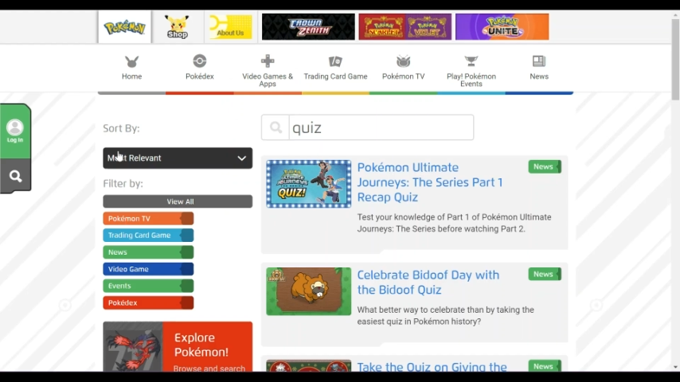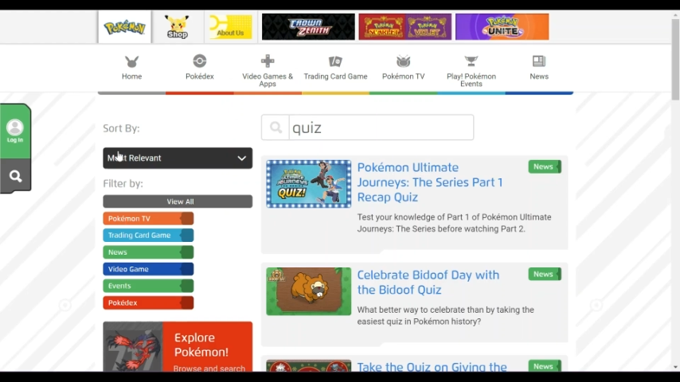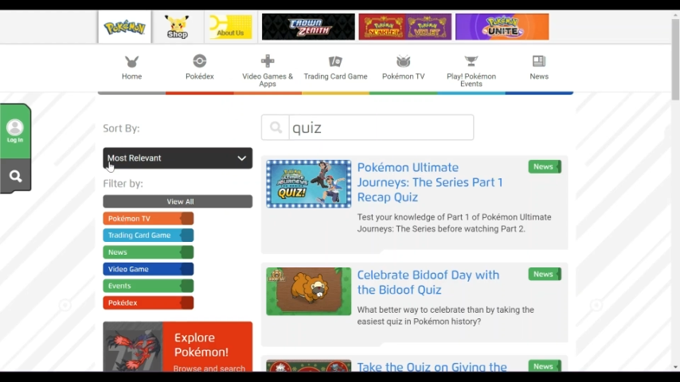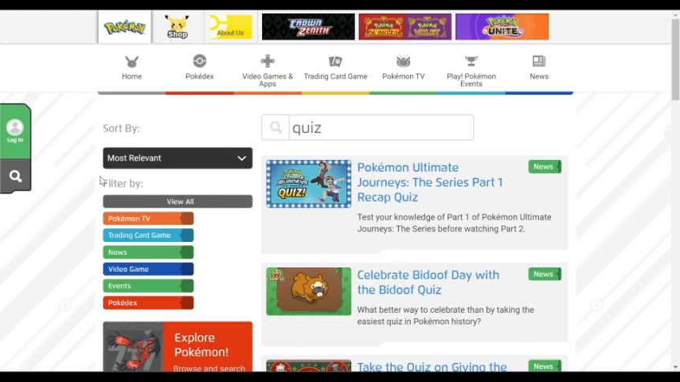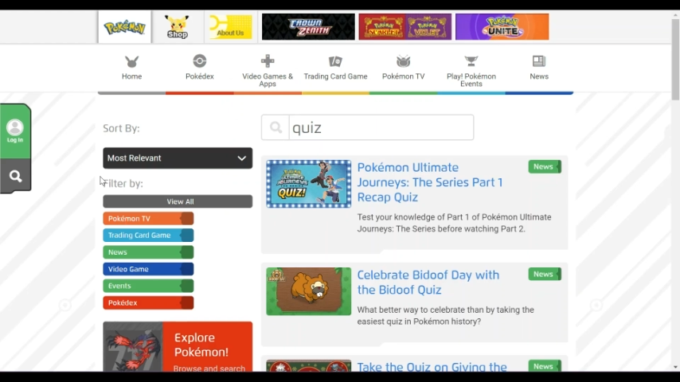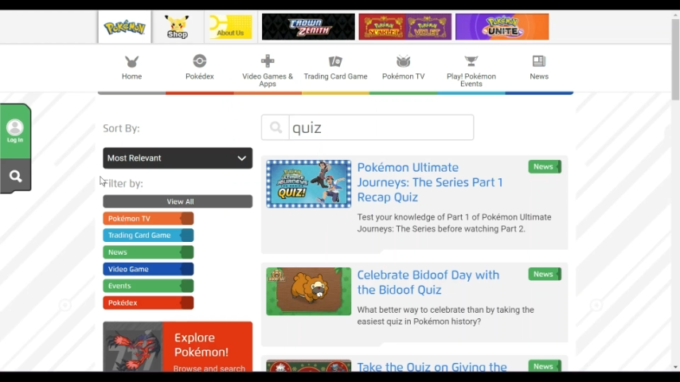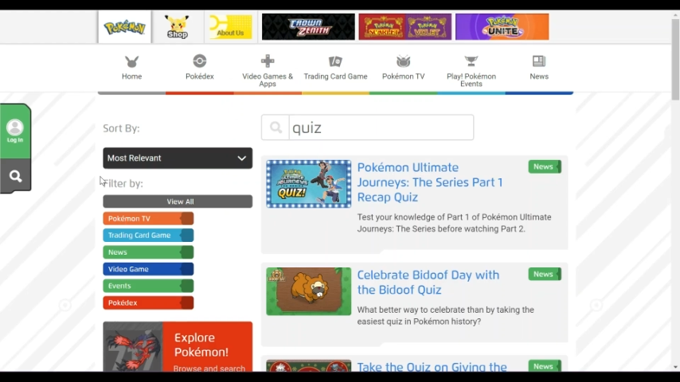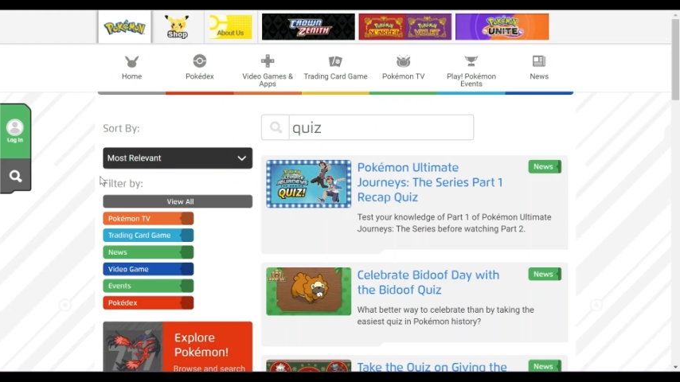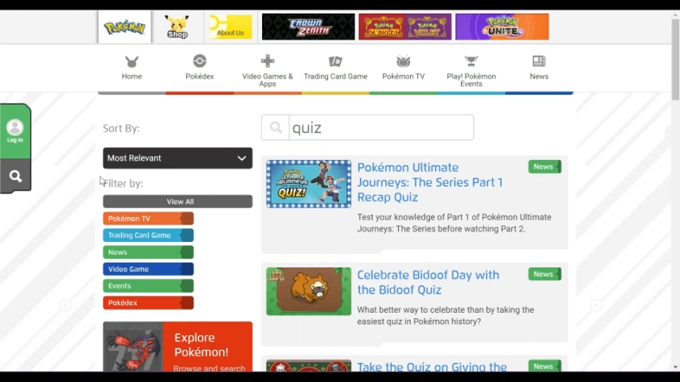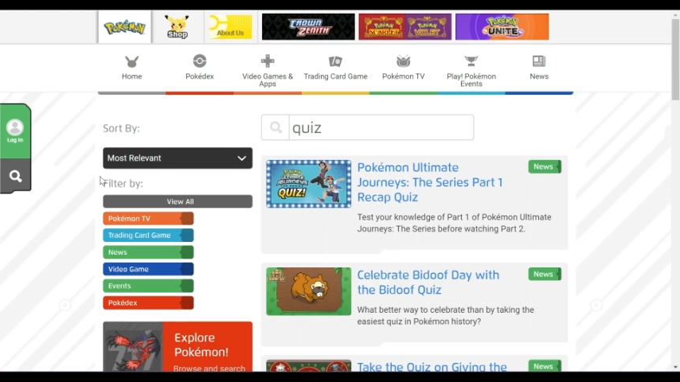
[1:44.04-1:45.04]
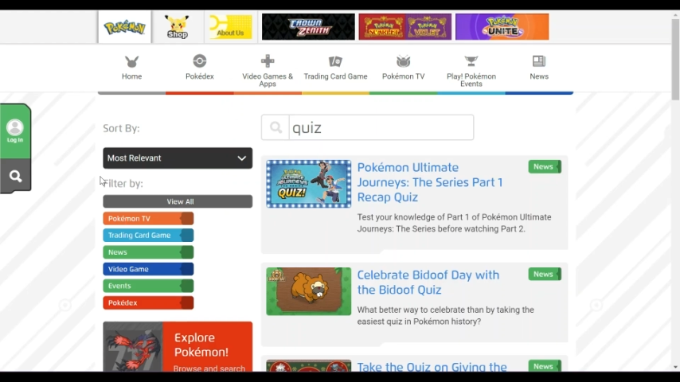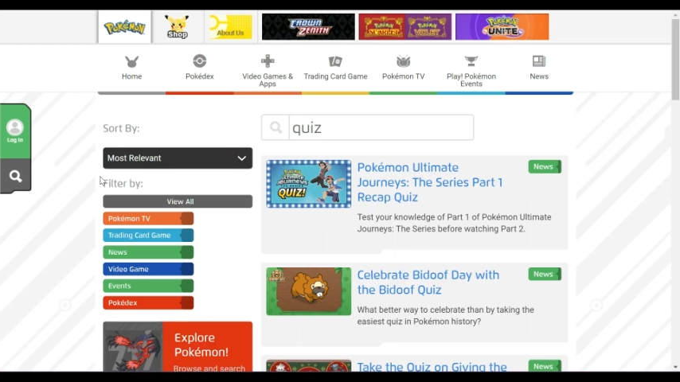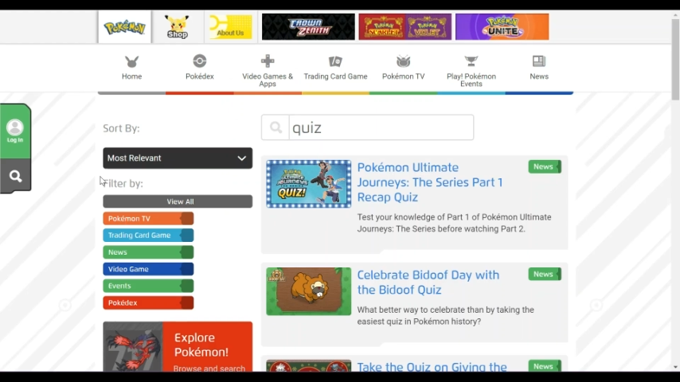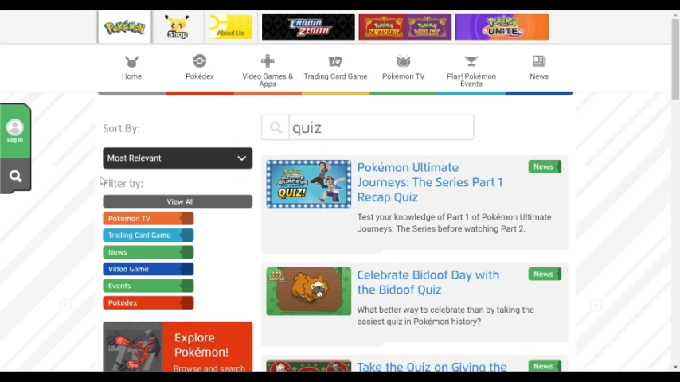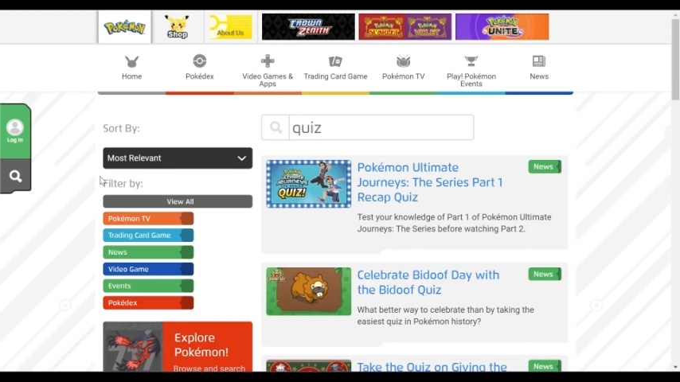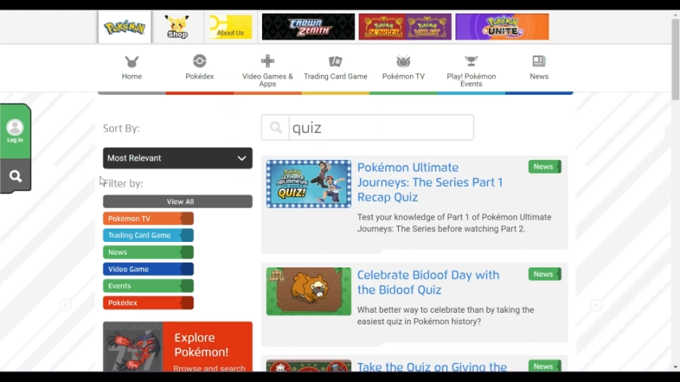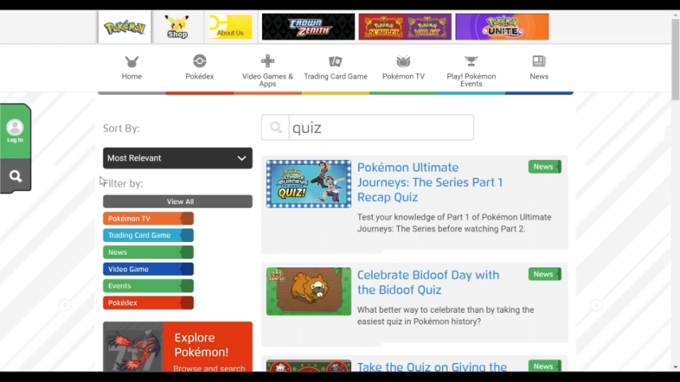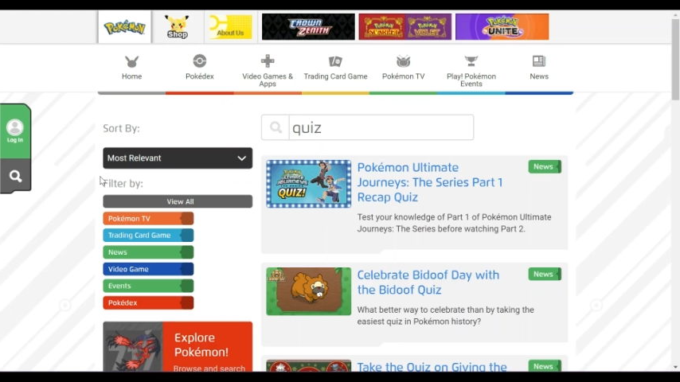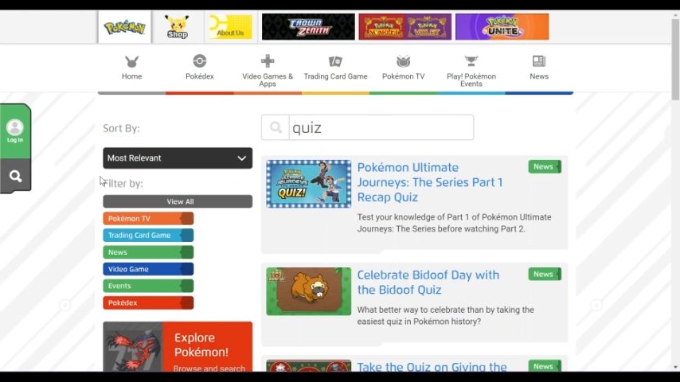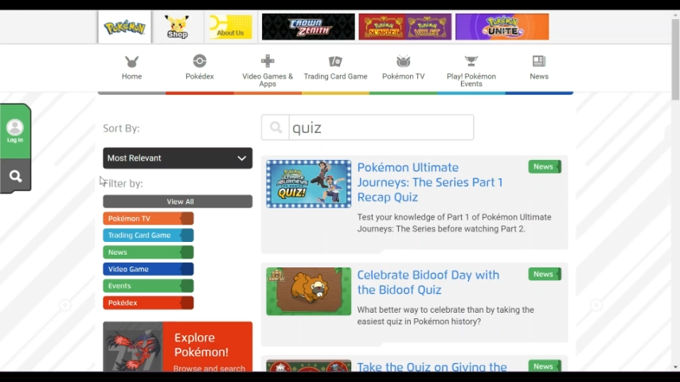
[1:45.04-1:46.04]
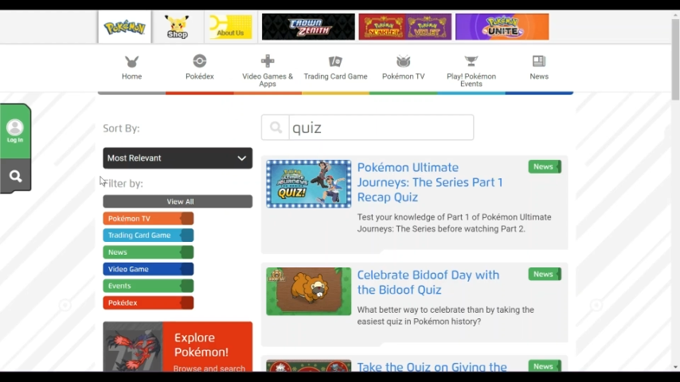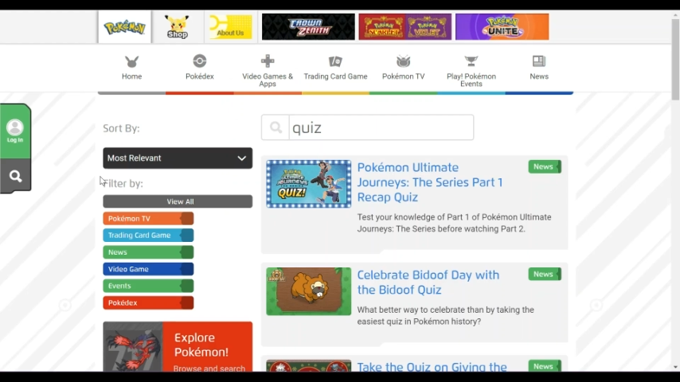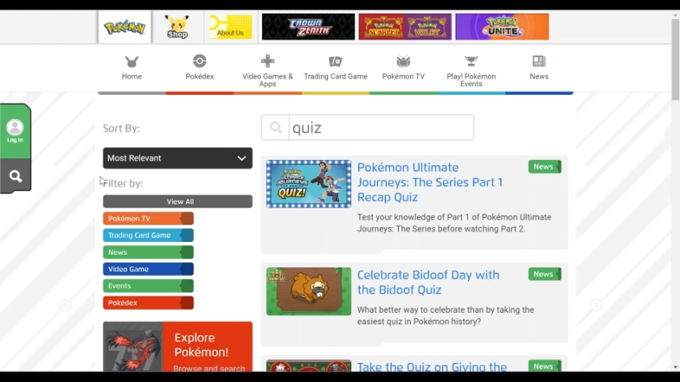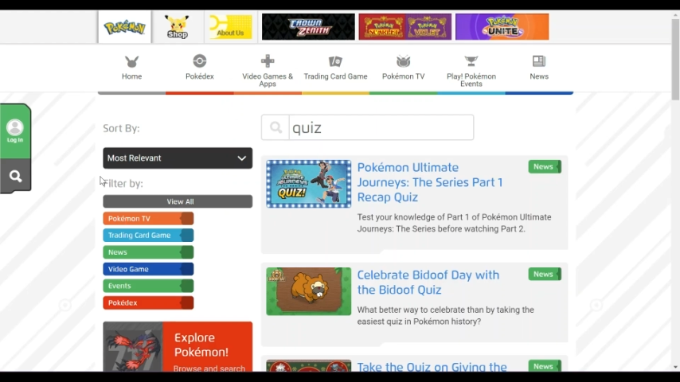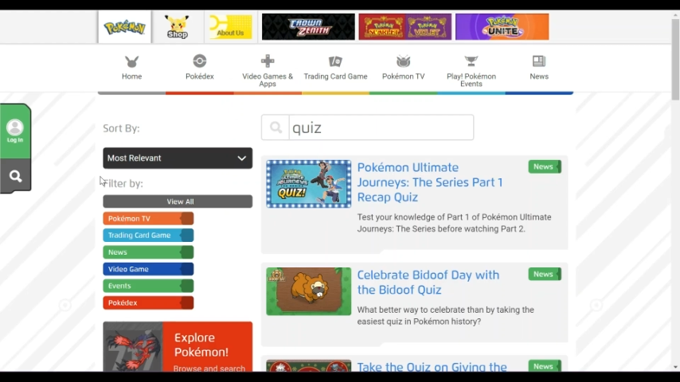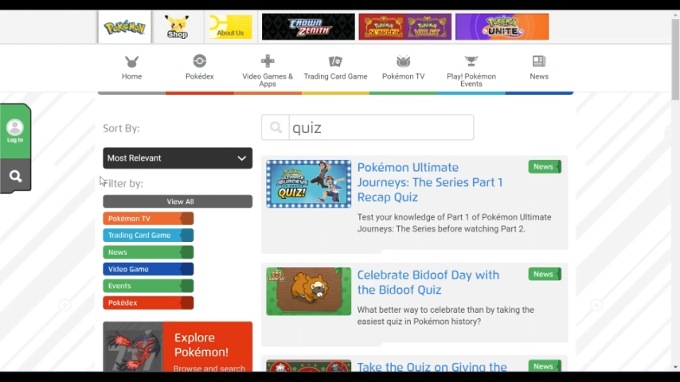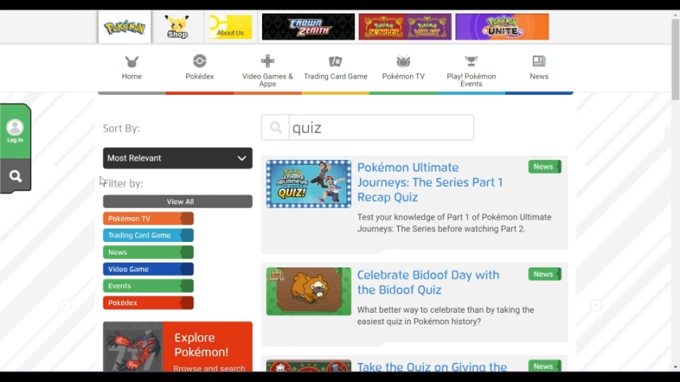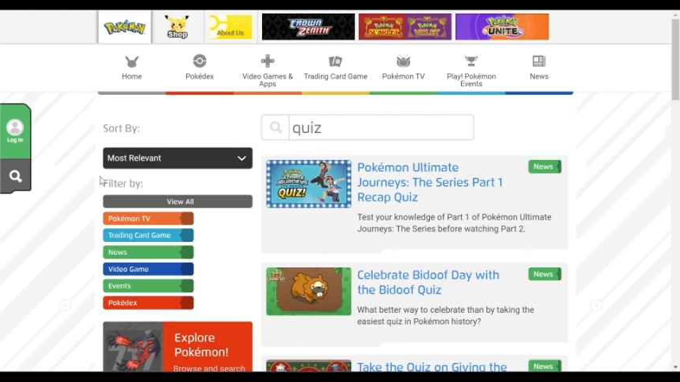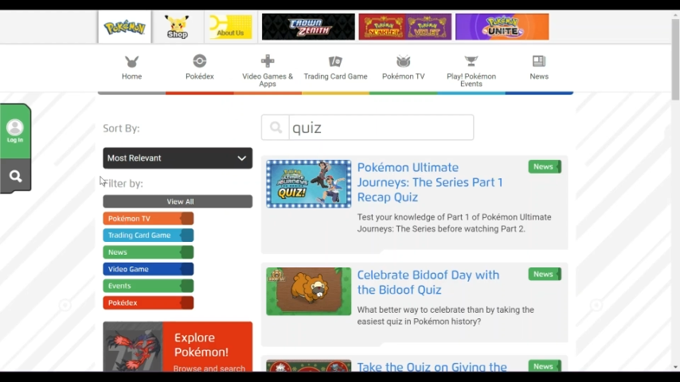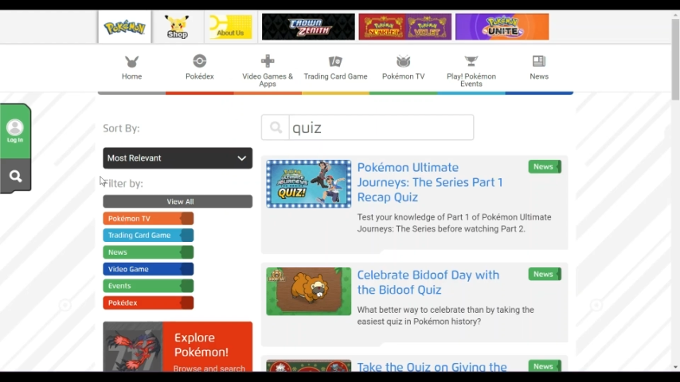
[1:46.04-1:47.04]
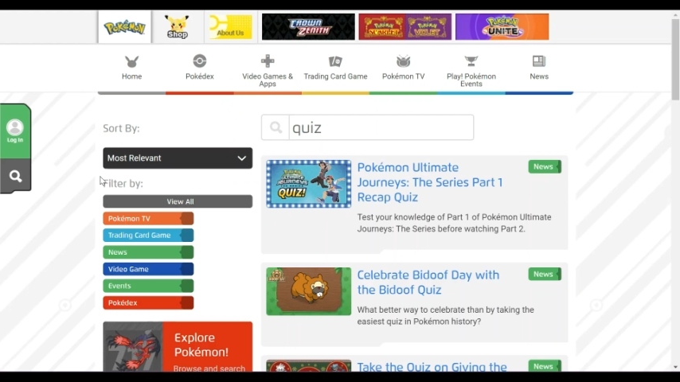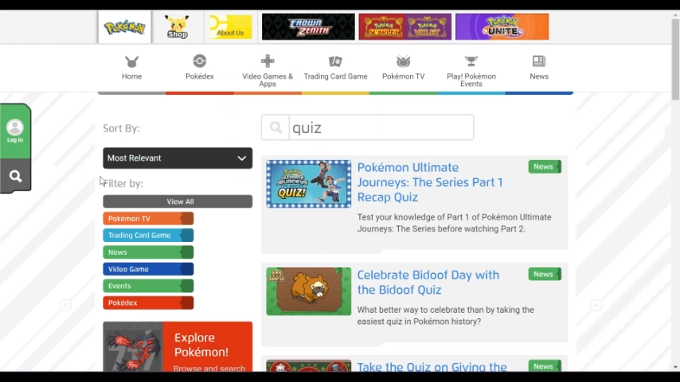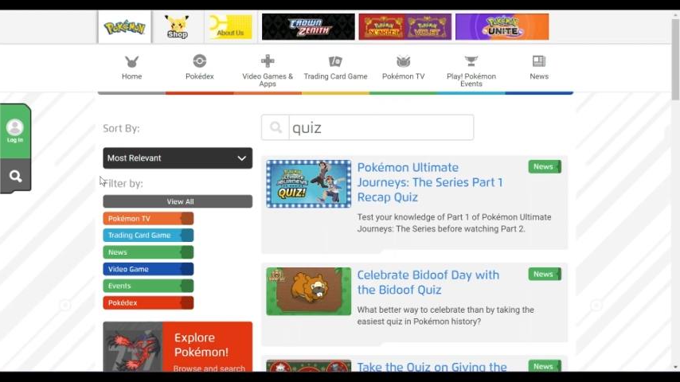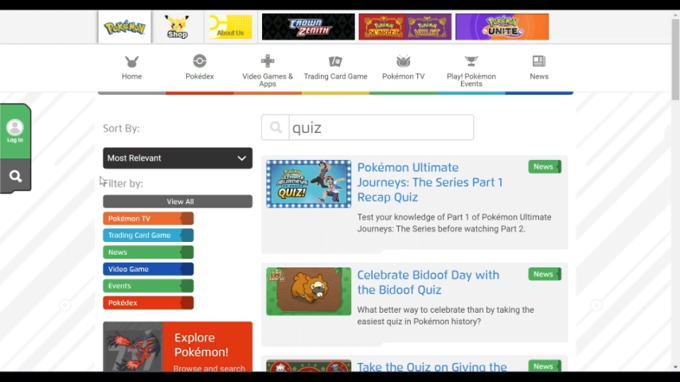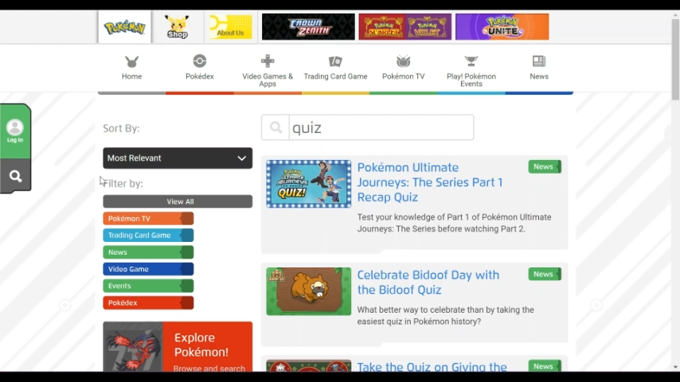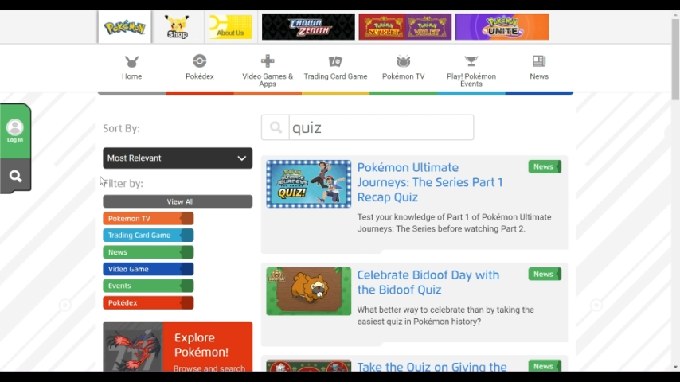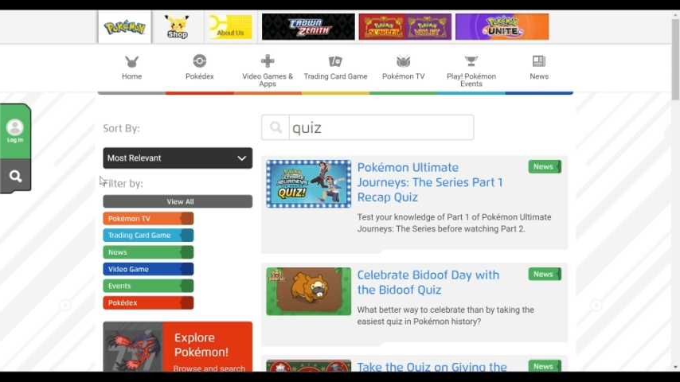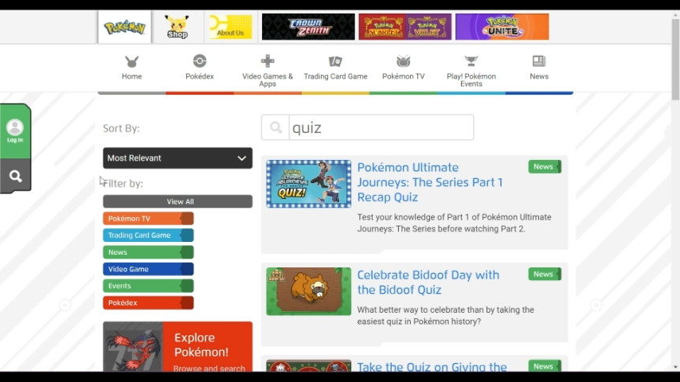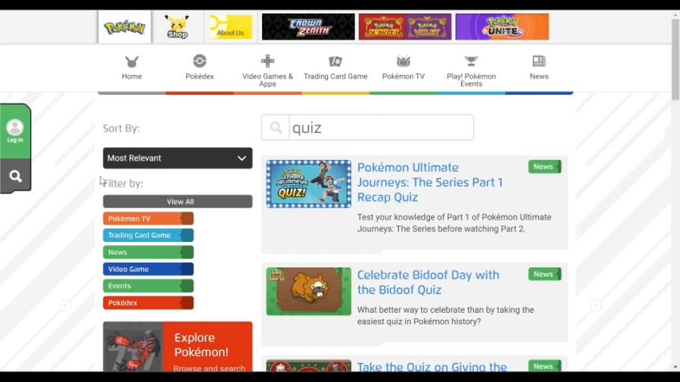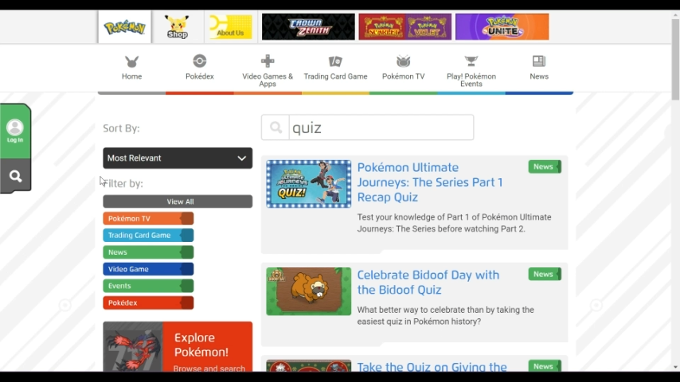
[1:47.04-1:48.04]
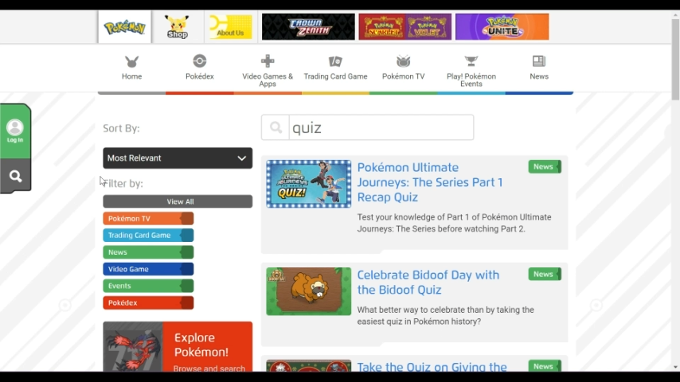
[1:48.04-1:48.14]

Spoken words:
(no speaker visible)